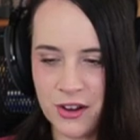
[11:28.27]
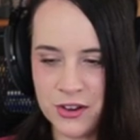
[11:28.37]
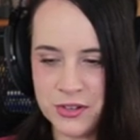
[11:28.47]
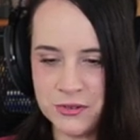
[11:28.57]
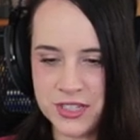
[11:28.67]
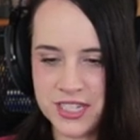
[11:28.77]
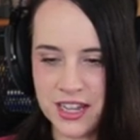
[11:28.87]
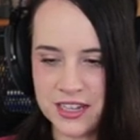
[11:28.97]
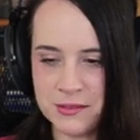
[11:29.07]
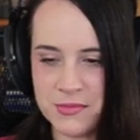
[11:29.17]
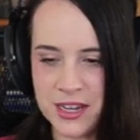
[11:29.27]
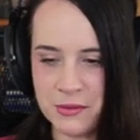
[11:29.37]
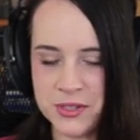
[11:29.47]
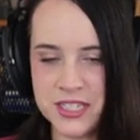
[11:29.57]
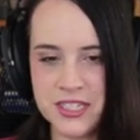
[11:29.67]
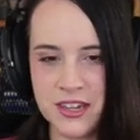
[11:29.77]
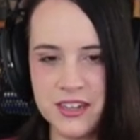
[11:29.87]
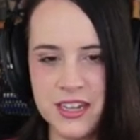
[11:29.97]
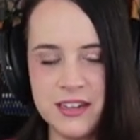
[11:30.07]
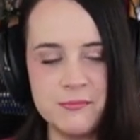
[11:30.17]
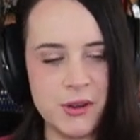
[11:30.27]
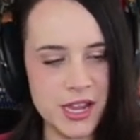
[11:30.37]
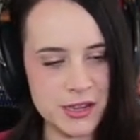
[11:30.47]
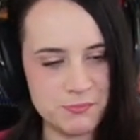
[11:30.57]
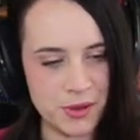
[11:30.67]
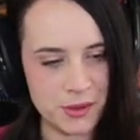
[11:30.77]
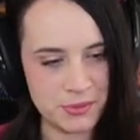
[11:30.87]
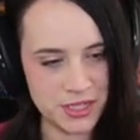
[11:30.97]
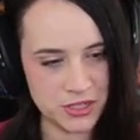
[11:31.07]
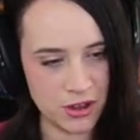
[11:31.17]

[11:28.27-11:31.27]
Are you telling me I was done in by a puppy